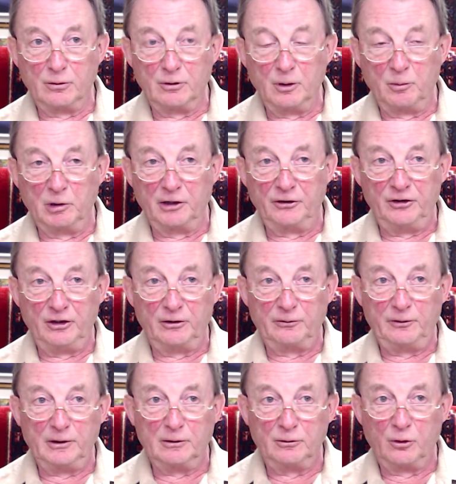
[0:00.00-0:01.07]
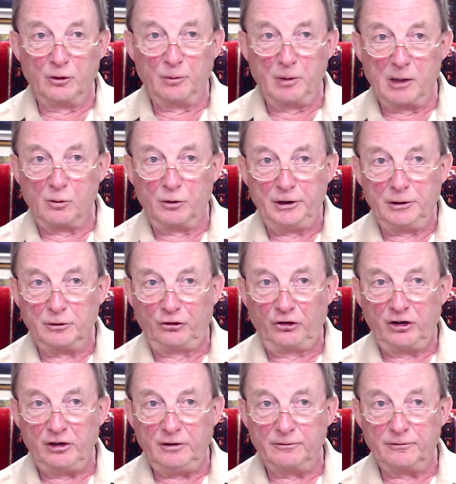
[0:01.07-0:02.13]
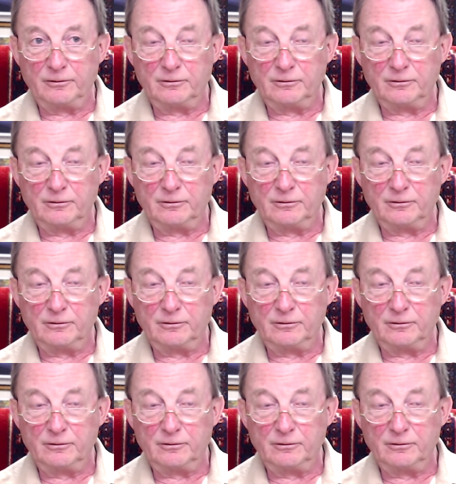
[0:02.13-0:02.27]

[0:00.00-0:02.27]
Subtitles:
ability to feel good about what you achieve.